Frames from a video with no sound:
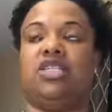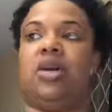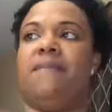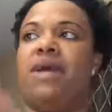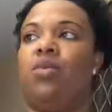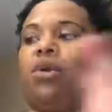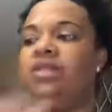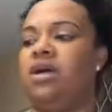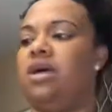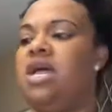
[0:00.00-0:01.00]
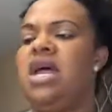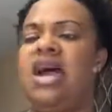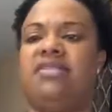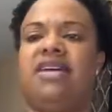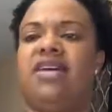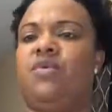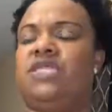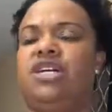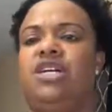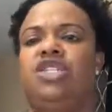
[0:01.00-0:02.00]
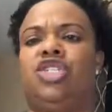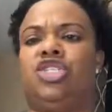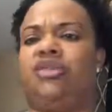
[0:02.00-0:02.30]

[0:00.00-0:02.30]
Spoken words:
So I met with I think it was a